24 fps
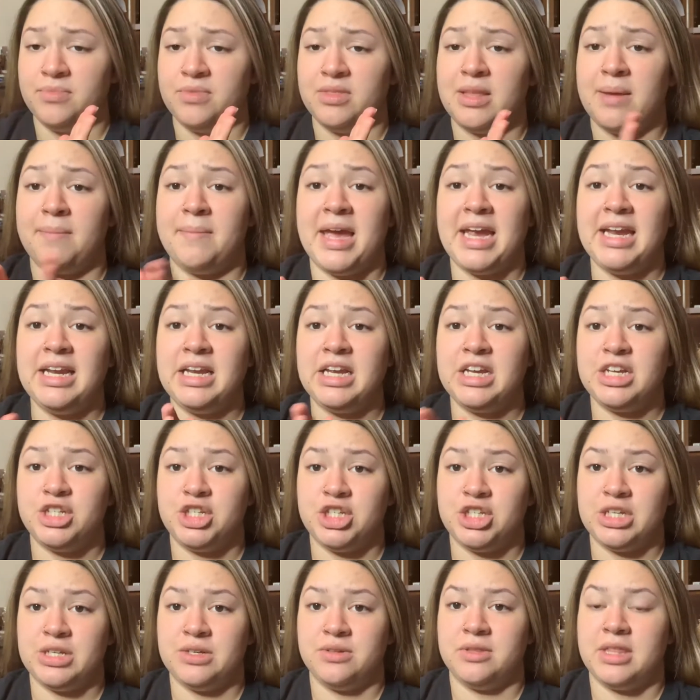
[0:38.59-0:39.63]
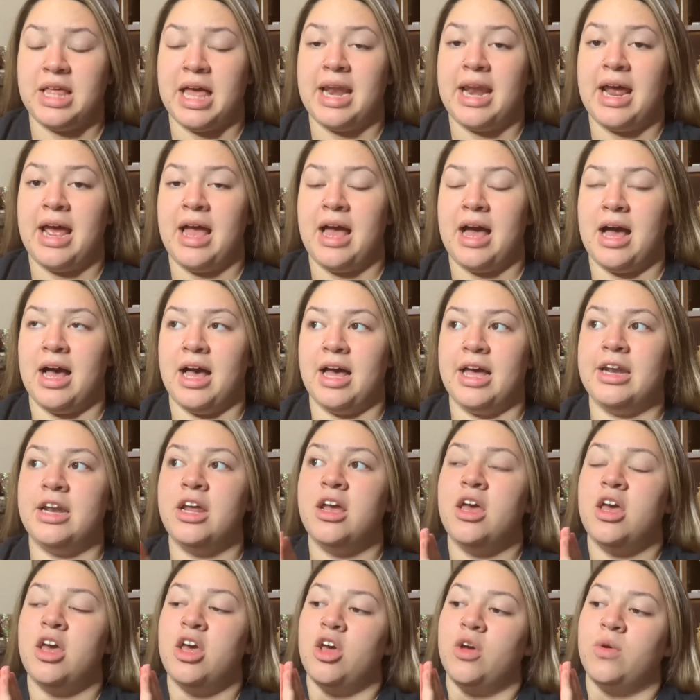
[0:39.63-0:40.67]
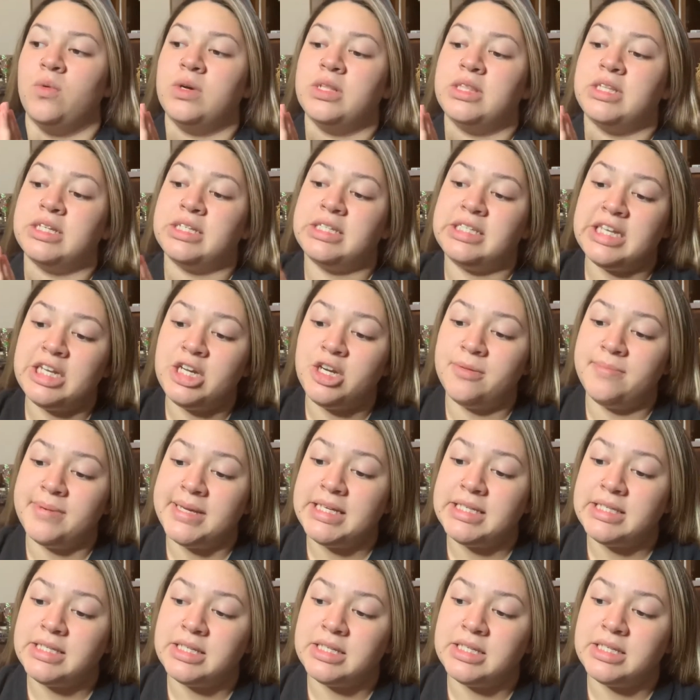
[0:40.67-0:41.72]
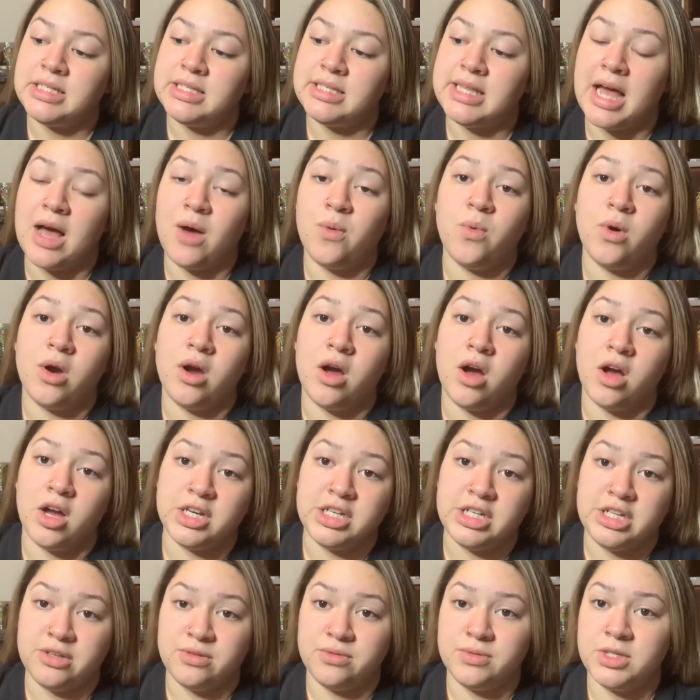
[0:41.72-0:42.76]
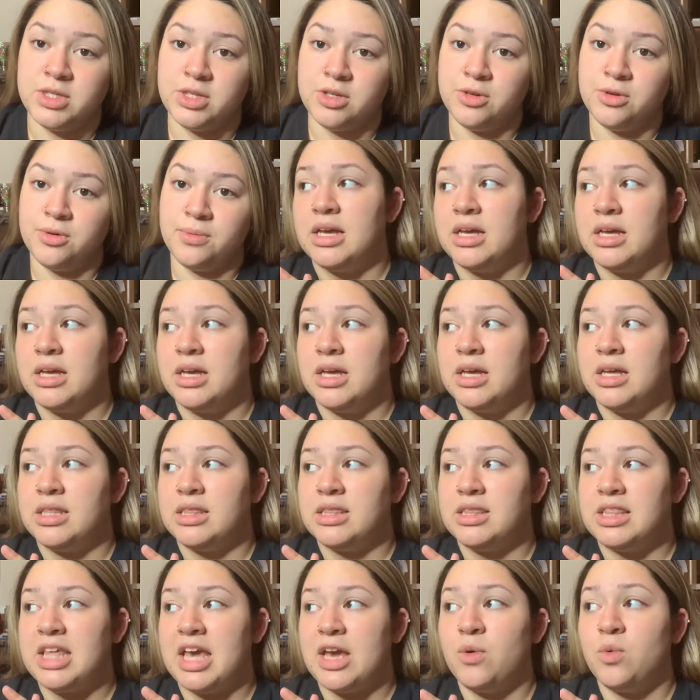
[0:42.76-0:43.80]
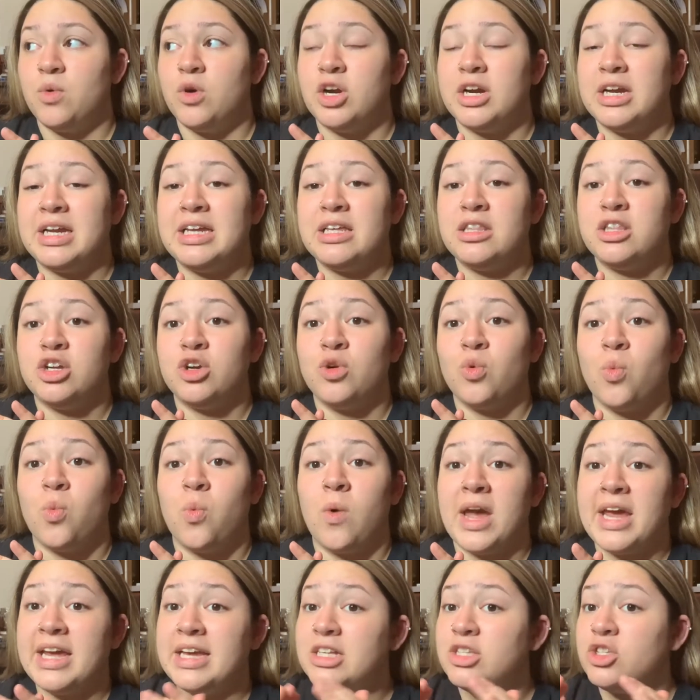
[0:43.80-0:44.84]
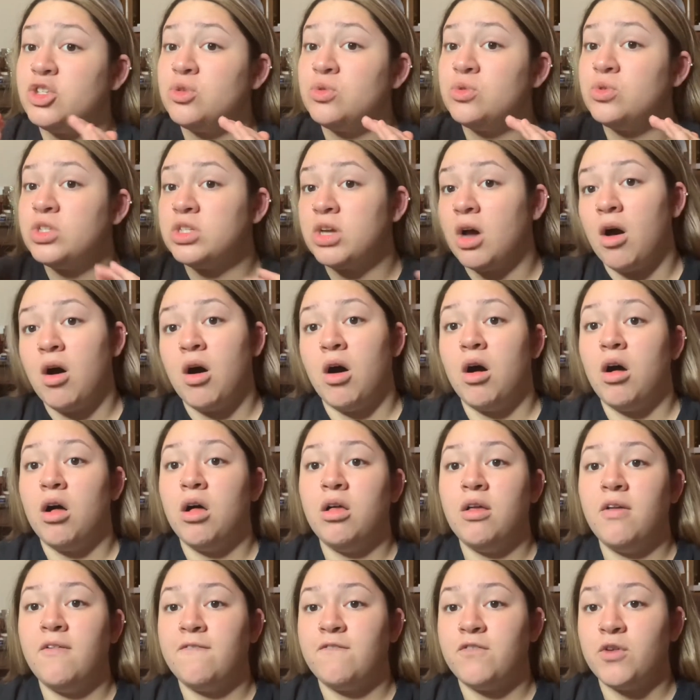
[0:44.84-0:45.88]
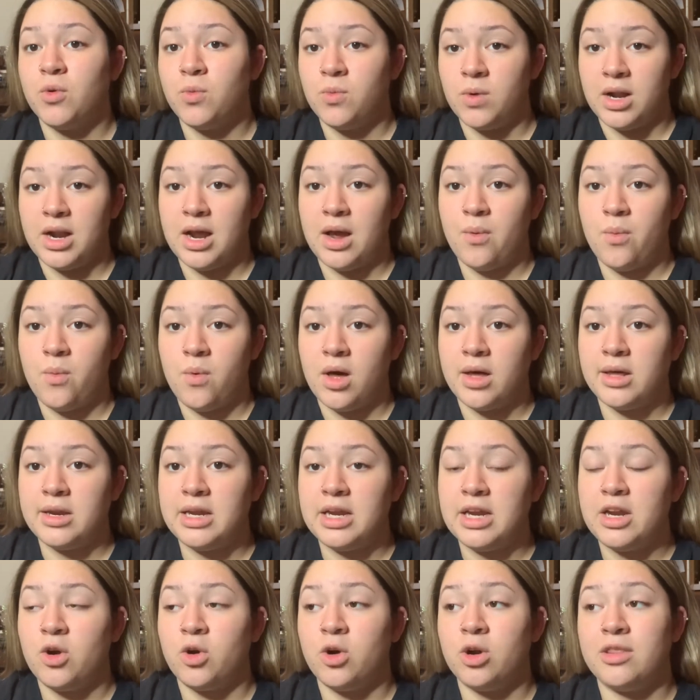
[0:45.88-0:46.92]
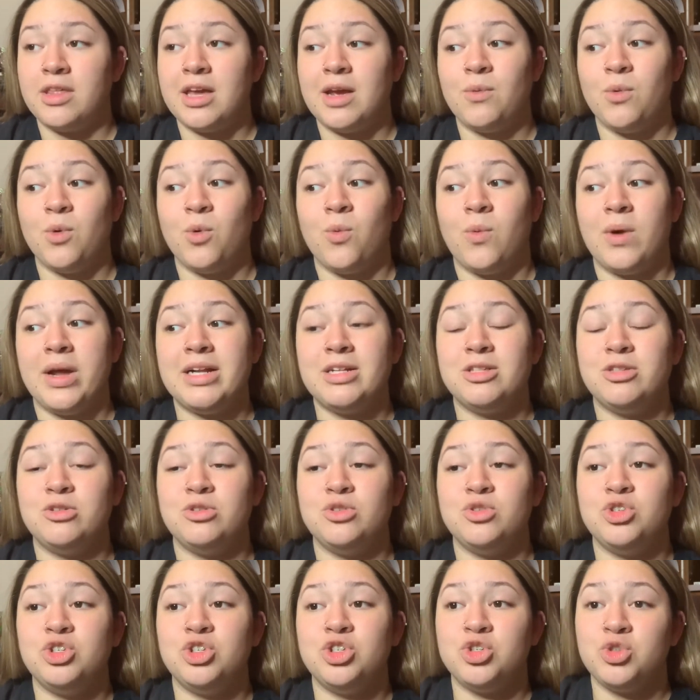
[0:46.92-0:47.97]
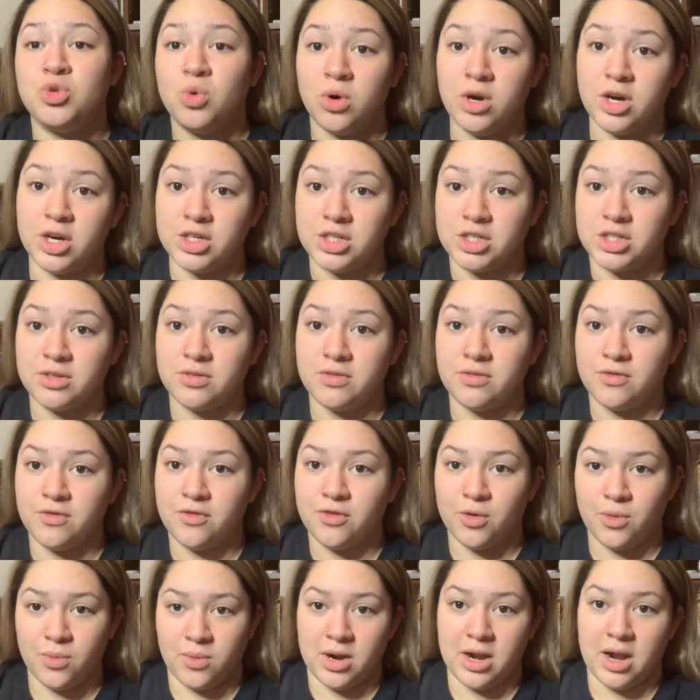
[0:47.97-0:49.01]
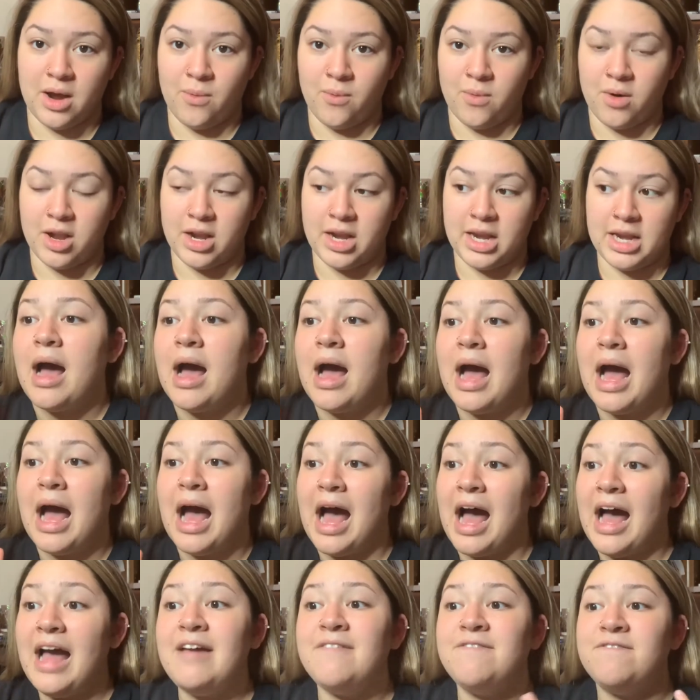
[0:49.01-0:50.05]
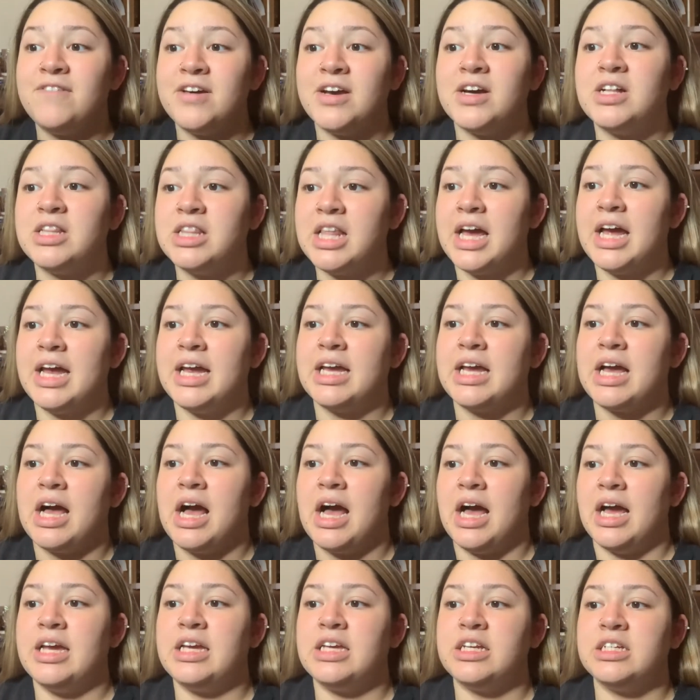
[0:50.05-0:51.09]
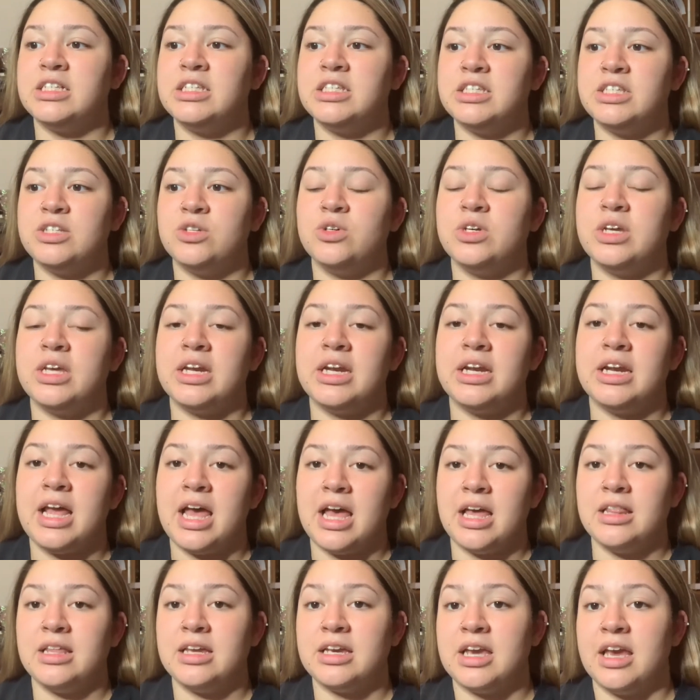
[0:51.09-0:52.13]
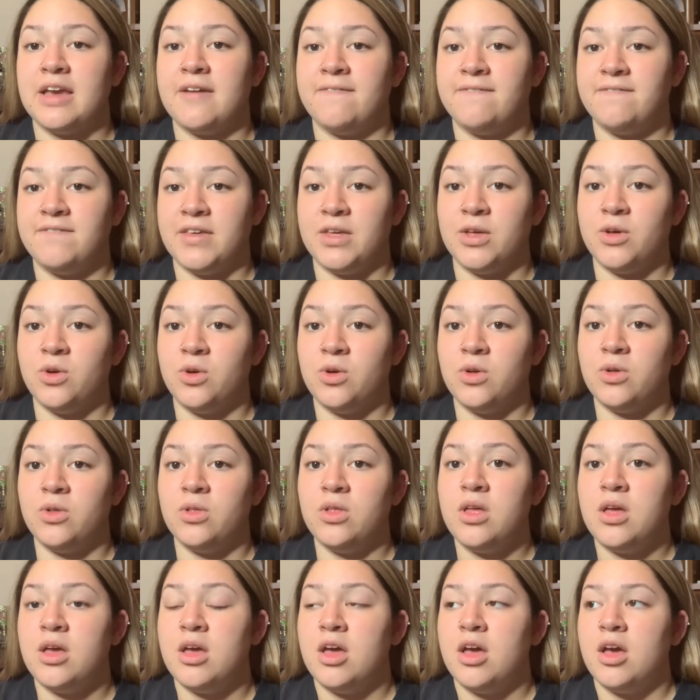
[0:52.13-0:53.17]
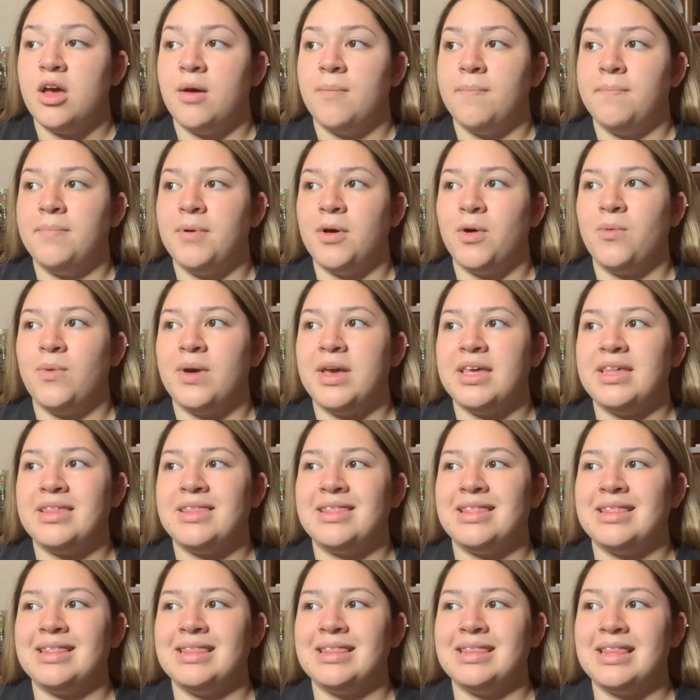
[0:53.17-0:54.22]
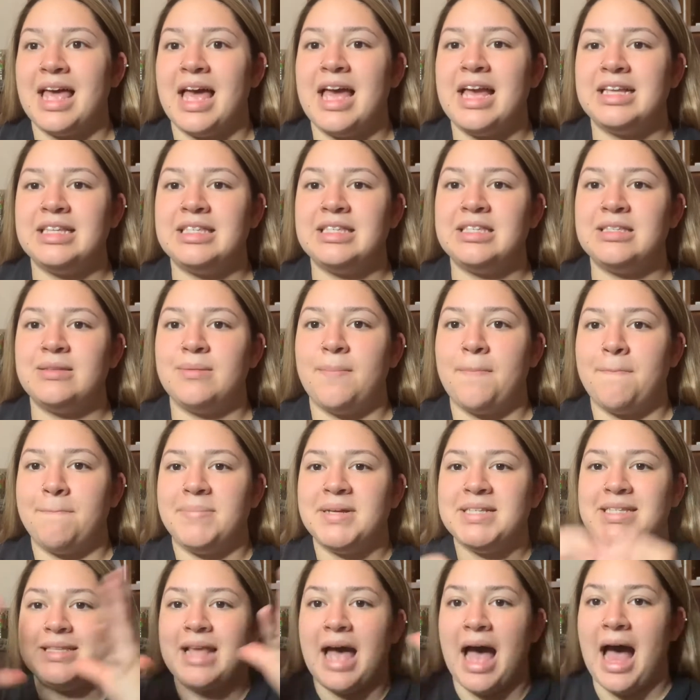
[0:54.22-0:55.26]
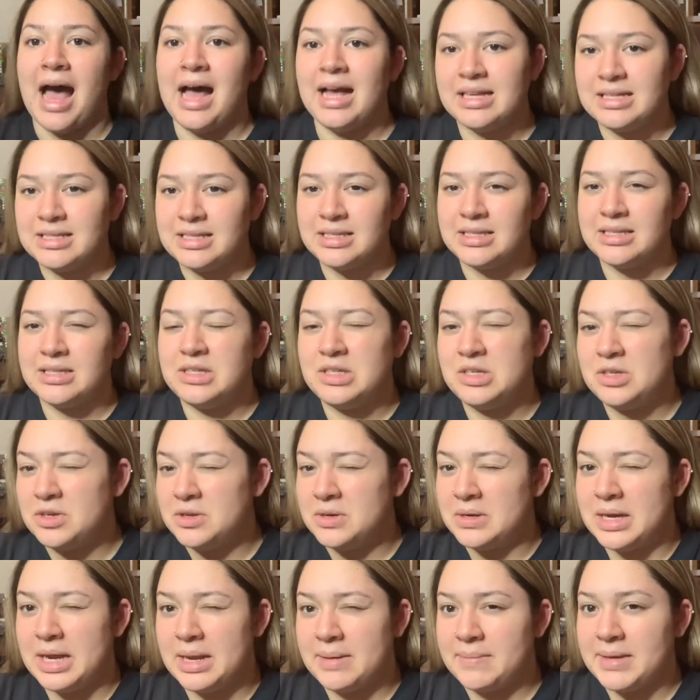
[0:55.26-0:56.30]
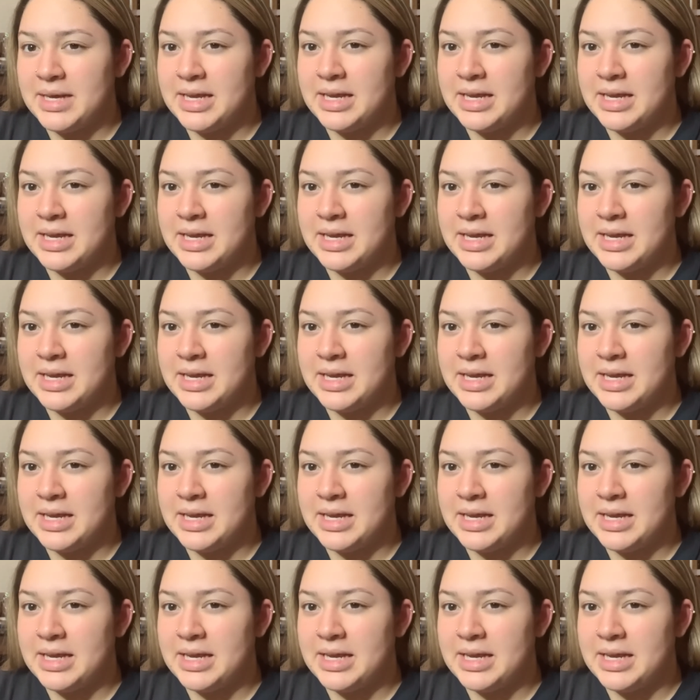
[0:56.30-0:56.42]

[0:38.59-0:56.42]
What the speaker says: The main issue that I had with the centerpieces that were on YouTube, they were either way too tall for what I wanted or they were way too short for what I wanted. I felt like I could still get an elegant feel, but with less pizzazz. You know what I mean?